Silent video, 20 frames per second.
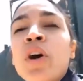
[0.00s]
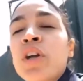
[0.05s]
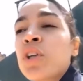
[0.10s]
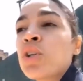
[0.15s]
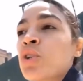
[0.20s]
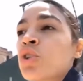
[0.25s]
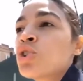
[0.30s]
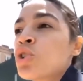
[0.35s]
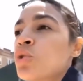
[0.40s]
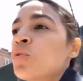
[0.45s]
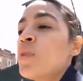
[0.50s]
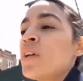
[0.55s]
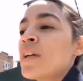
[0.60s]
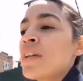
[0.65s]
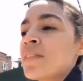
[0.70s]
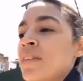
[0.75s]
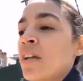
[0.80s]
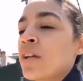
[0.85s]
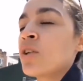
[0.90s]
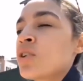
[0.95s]
you're doing
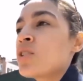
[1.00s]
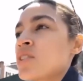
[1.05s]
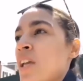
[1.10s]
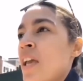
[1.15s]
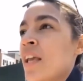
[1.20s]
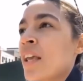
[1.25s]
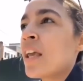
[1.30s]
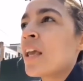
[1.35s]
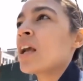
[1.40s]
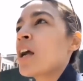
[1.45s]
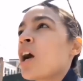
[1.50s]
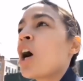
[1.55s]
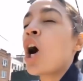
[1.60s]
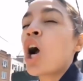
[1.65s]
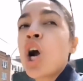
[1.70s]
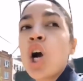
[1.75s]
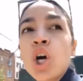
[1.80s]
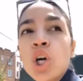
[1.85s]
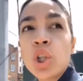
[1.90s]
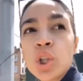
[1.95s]
is that you're taking a
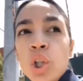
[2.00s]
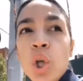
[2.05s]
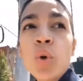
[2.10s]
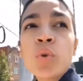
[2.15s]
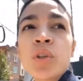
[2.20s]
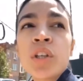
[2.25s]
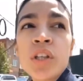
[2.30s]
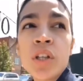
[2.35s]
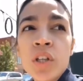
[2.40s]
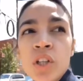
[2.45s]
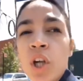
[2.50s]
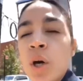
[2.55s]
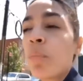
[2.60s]
colonial